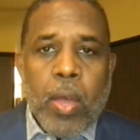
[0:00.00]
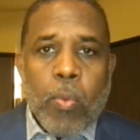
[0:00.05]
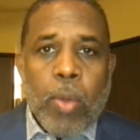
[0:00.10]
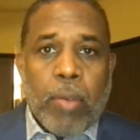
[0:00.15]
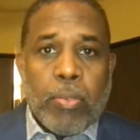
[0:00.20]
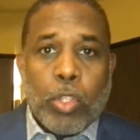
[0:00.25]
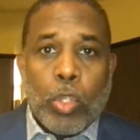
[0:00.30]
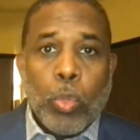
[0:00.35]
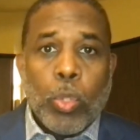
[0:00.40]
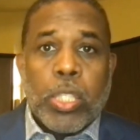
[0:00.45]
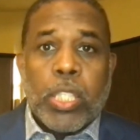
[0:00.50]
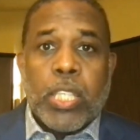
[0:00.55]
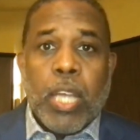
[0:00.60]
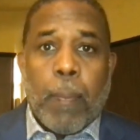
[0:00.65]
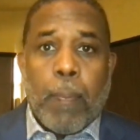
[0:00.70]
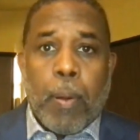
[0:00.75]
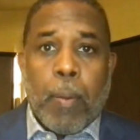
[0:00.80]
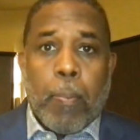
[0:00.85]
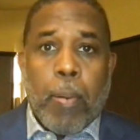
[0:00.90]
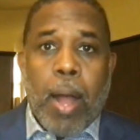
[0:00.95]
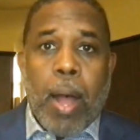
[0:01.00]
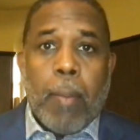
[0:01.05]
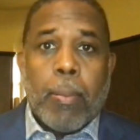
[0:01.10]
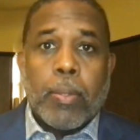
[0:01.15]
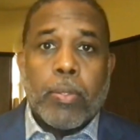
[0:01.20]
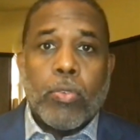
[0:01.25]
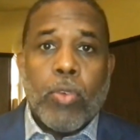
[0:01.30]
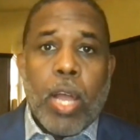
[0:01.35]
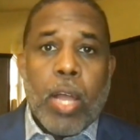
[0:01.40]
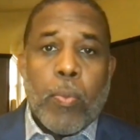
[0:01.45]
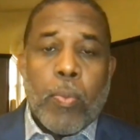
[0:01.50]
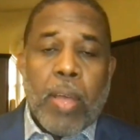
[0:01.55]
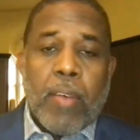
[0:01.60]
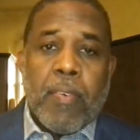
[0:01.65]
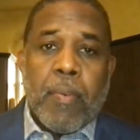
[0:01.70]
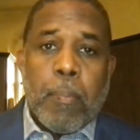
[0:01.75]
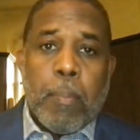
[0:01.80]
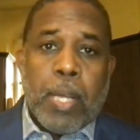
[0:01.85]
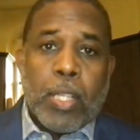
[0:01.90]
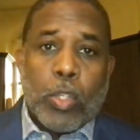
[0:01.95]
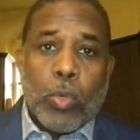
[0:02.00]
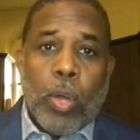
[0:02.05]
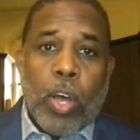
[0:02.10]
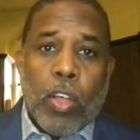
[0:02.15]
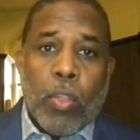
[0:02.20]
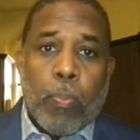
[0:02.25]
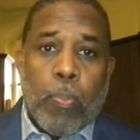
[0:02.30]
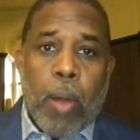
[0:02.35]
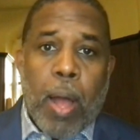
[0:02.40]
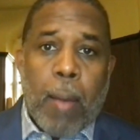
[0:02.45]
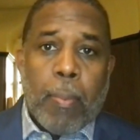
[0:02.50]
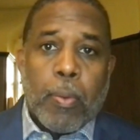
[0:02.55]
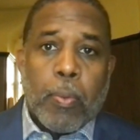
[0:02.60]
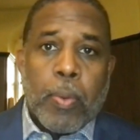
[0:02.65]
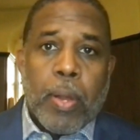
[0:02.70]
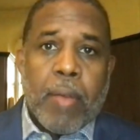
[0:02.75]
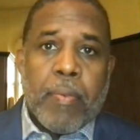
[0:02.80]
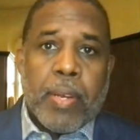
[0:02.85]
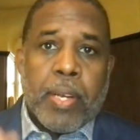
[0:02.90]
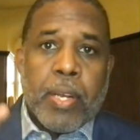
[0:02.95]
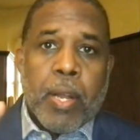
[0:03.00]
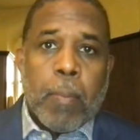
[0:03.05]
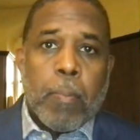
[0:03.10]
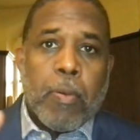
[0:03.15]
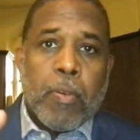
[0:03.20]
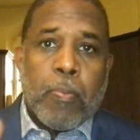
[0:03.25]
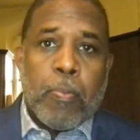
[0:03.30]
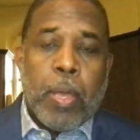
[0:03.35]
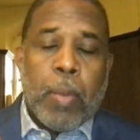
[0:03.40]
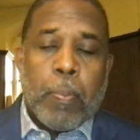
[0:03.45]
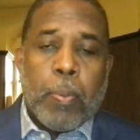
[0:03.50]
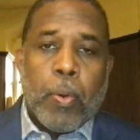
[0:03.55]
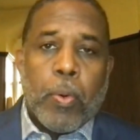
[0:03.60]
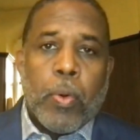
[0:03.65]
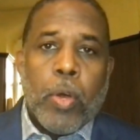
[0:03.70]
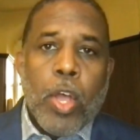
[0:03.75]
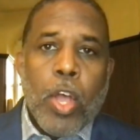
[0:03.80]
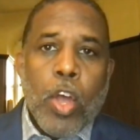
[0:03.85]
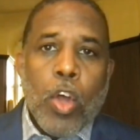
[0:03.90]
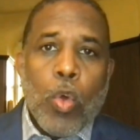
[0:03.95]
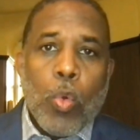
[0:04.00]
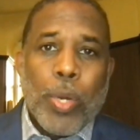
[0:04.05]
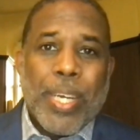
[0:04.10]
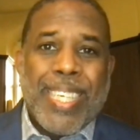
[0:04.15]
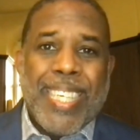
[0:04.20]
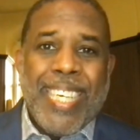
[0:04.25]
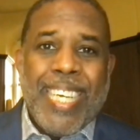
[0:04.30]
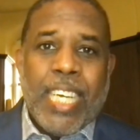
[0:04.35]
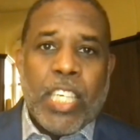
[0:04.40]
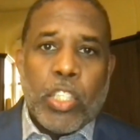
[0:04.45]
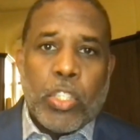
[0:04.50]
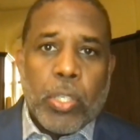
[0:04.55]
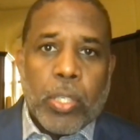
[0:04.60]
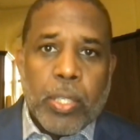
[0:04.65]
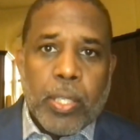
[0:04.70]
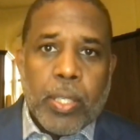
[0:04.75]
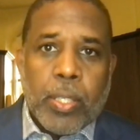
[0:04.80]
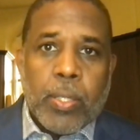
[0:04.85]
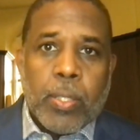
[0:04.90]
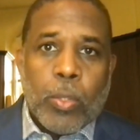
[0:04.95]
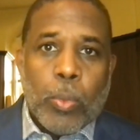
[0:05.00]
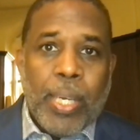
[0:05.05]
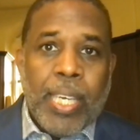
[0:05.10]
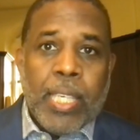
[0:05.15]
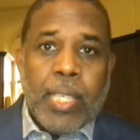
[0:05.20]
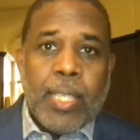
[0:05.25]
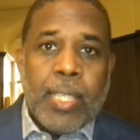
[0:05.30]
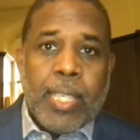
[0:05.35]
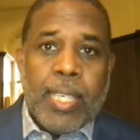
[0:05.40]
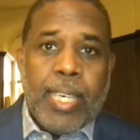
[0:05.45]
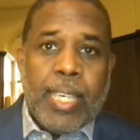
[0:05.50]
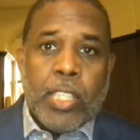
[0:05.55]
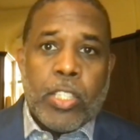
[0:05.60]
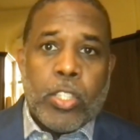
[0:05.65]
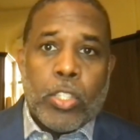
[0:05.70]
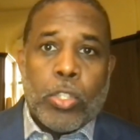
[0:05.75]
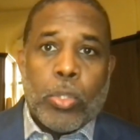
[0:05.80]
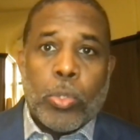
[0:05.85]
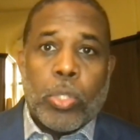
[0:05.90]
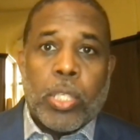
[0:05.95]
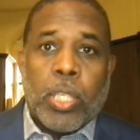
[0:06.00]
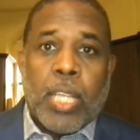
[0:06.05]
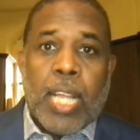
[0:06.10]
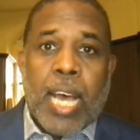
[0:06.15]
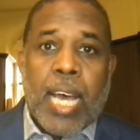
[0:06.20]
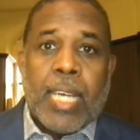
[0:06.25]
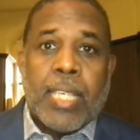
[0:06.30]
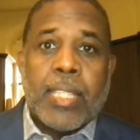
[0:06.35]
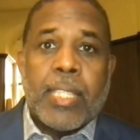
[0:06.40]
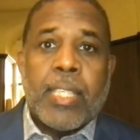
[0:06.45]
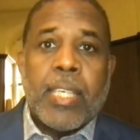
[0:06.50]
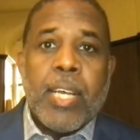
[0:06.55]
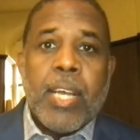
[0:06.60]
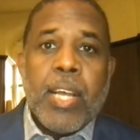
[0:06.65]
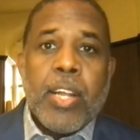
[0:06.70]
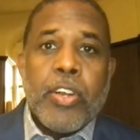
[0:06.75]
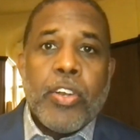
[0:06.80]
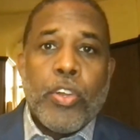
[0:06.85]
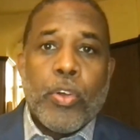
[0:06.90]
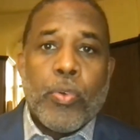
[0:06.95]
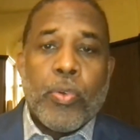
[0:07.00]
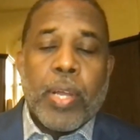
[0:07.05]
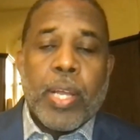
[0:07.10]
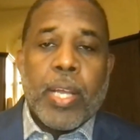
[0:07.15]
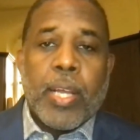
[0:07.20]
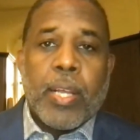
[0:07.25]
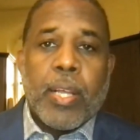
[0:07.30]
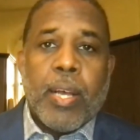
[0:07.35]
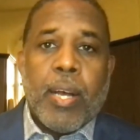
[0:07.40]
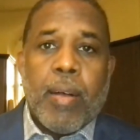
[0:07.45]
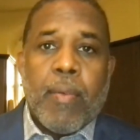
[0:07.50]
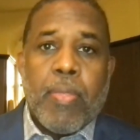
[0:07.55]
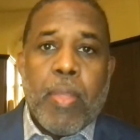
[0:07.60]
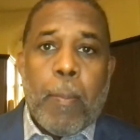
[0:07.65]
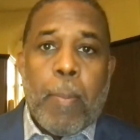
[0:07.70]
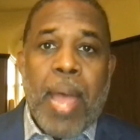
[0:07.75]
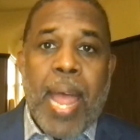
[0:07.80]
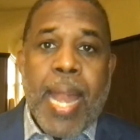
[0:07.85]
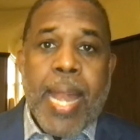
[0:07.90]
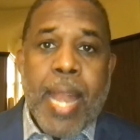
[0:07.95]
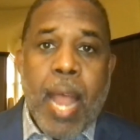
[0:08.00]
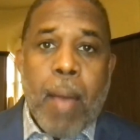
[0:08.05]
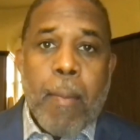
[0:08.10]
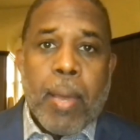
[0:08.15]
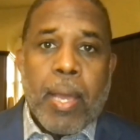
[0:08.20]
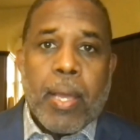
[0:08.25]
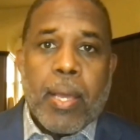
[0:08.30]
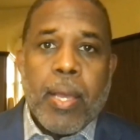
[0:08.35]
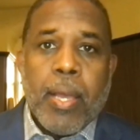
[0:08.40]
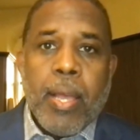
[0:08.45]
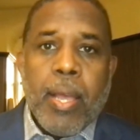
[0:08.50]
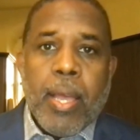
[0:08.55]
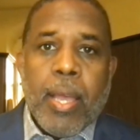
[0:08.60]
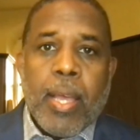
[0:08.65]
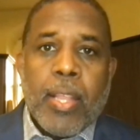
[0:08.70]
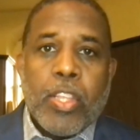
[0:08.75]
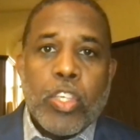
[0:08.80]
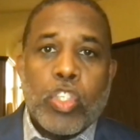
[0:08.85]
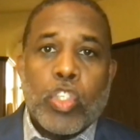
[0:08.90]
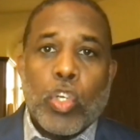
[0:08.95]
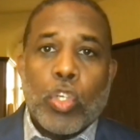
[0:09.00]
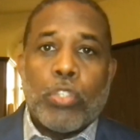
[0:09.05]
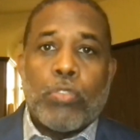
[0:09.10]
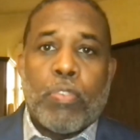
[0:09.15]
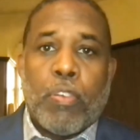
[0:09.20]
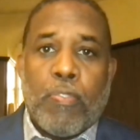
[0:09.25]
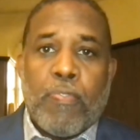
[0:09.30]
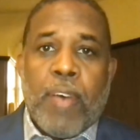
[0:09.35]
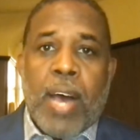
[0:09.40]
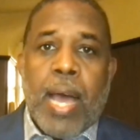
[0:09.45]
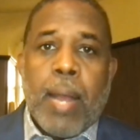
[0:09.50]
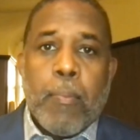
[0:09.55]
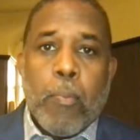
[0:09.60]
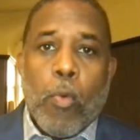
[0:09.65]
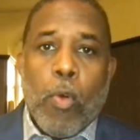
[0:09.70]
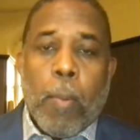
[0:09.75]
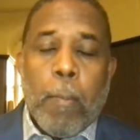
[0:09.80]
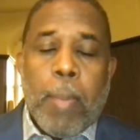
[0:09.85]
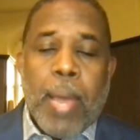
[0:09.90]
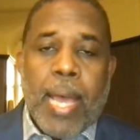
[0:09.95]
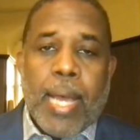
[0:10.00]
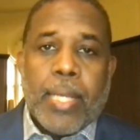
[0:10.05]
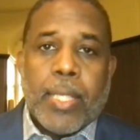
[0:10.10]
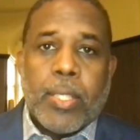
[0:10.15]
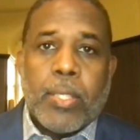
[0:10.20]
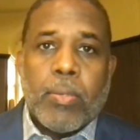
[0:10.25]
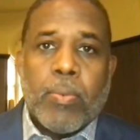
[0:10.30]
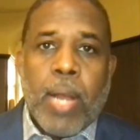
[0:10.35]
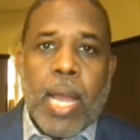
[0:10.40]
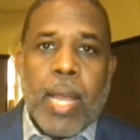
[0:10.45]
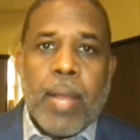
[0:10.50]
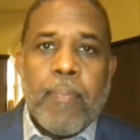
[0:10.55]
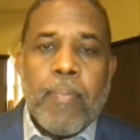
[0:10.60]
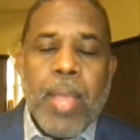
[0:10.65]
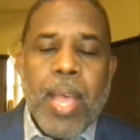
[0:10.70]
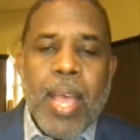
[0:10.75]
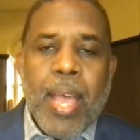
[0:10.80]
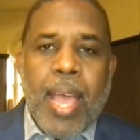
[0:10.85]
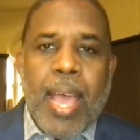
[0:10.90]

We have two separate problems, right? We have a mental health problem. We have a number of people who are deinstitutionalized during the pandemic in the search to find more beds, right?